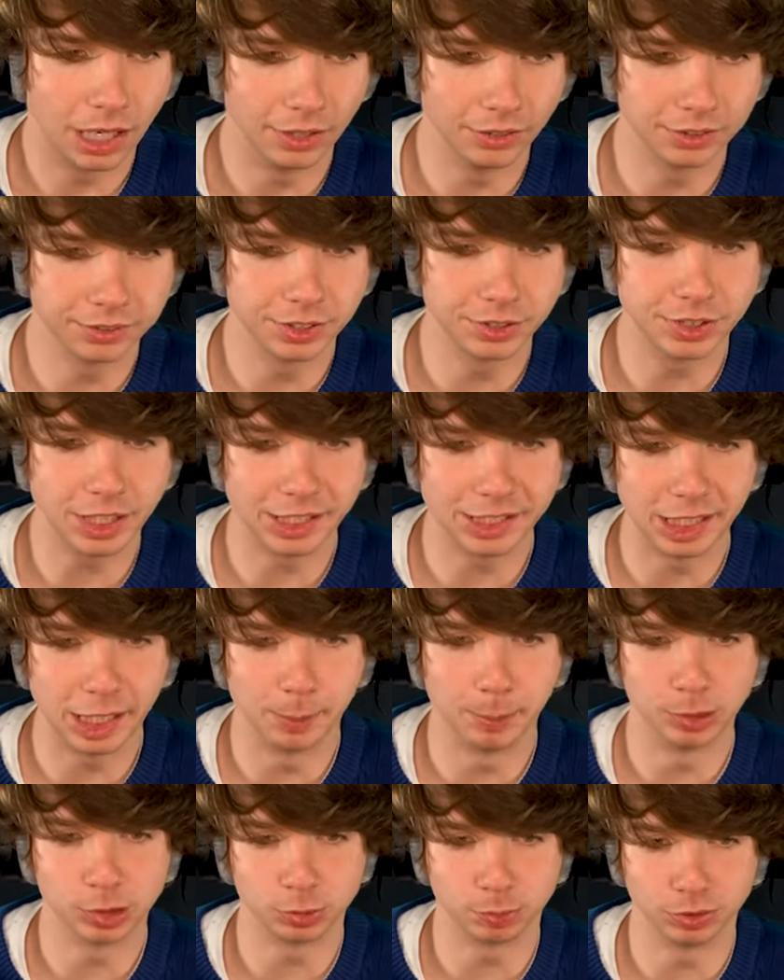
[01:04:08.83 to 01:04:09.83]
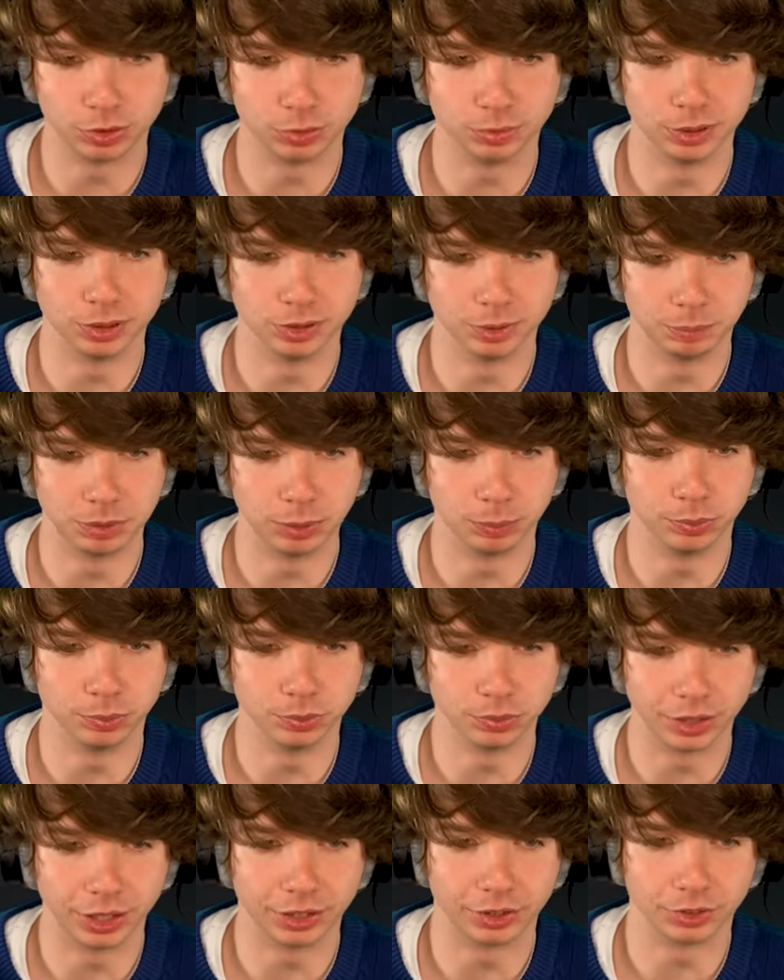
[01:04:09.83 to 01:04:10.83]
I like the dynamics between the
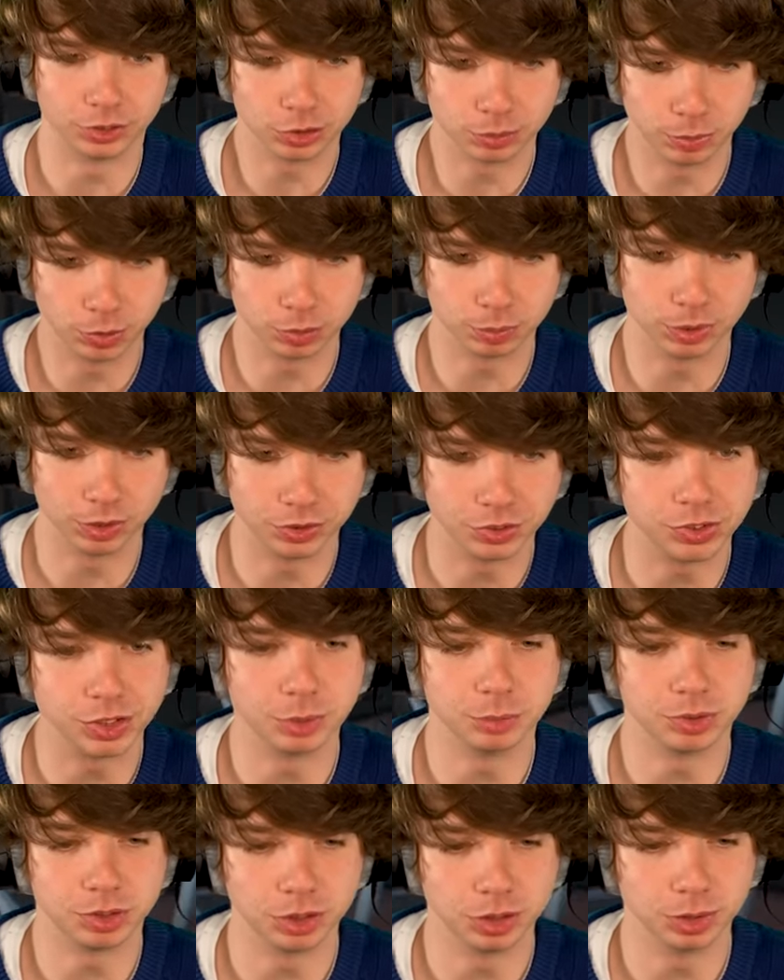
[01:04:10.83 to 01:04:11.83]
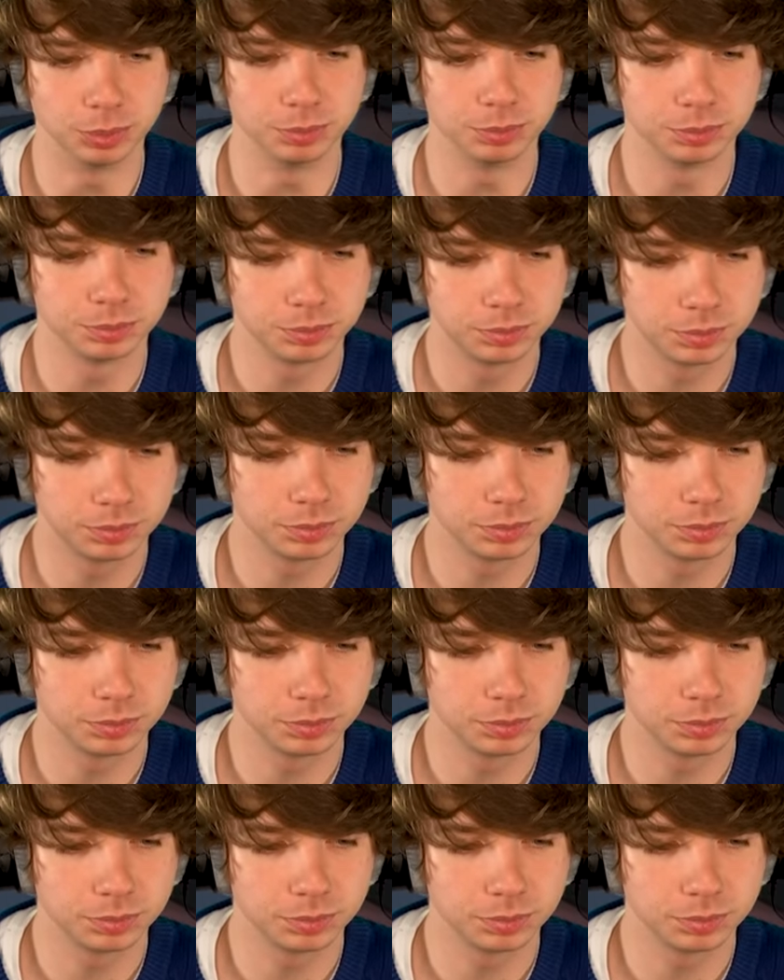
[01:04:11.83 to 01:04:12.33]
people that are supposed to be on the same team.